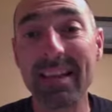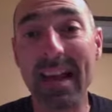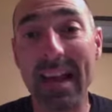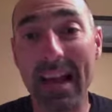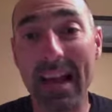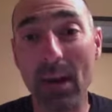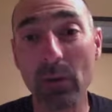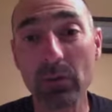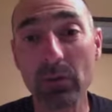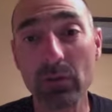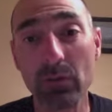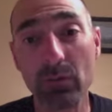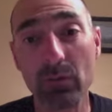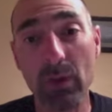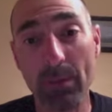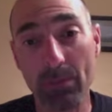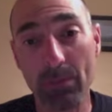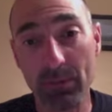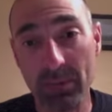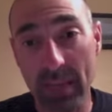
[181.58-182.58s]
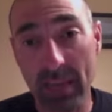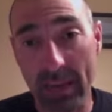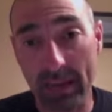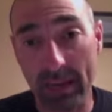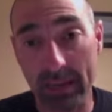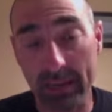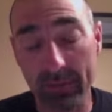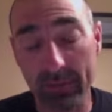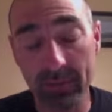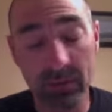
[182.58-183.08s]
House of
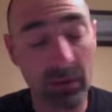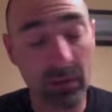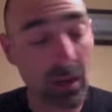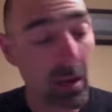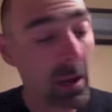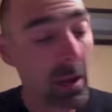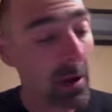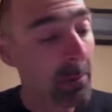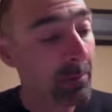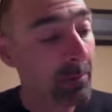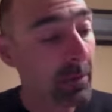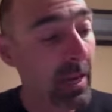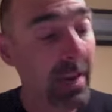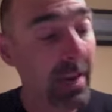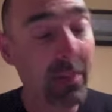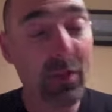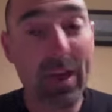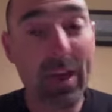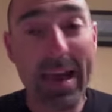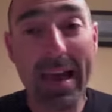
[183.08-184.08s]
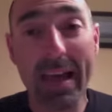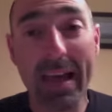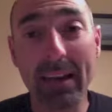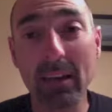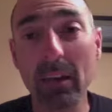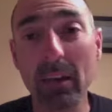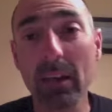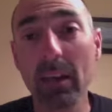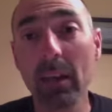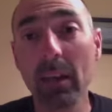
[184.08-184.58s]
Representatives. Okay,
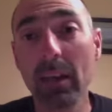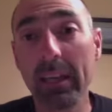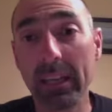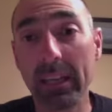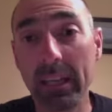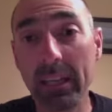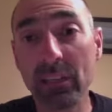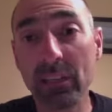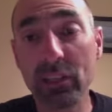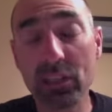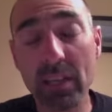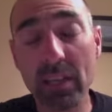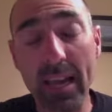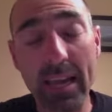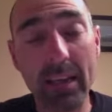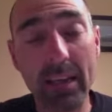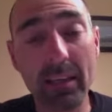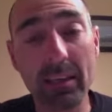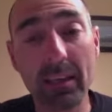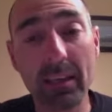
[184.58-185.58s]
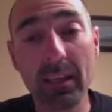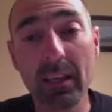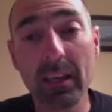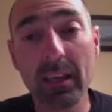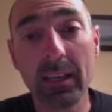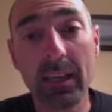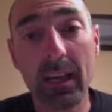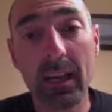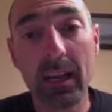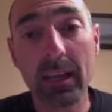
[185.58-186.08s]
that each state
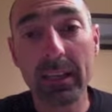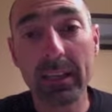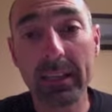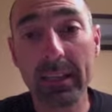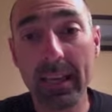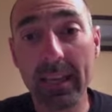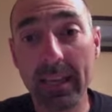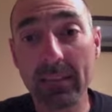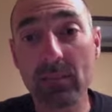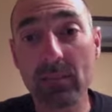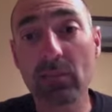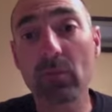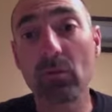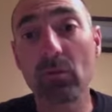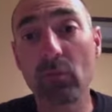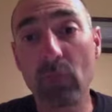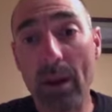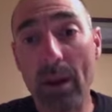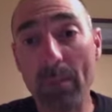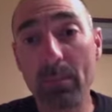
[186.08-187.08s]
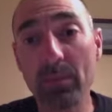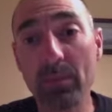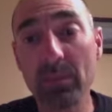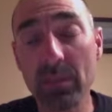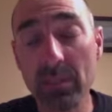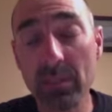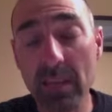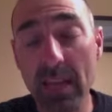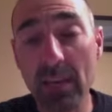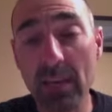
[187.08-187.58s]
uh, gets
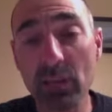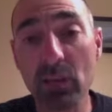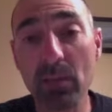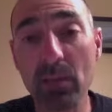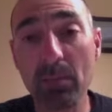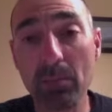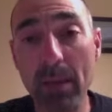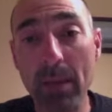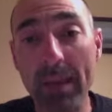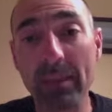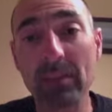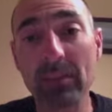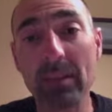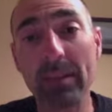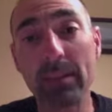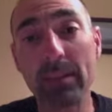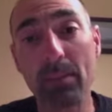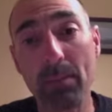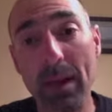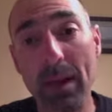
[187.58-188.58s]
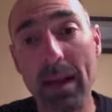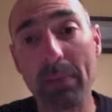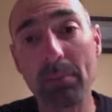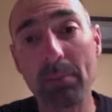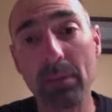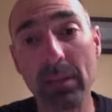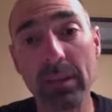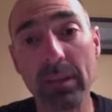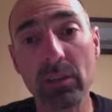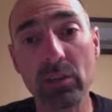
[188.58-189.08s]
representation based on the
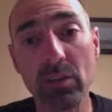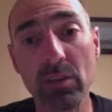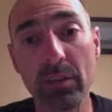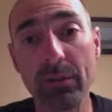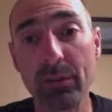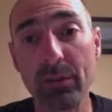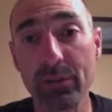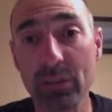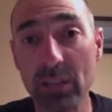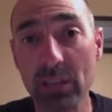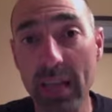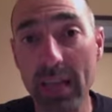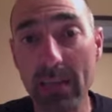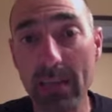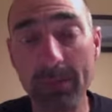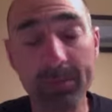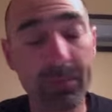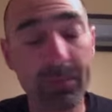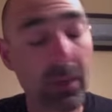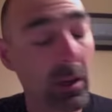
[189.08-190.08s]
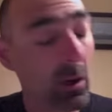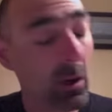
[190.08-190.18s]
population of their state,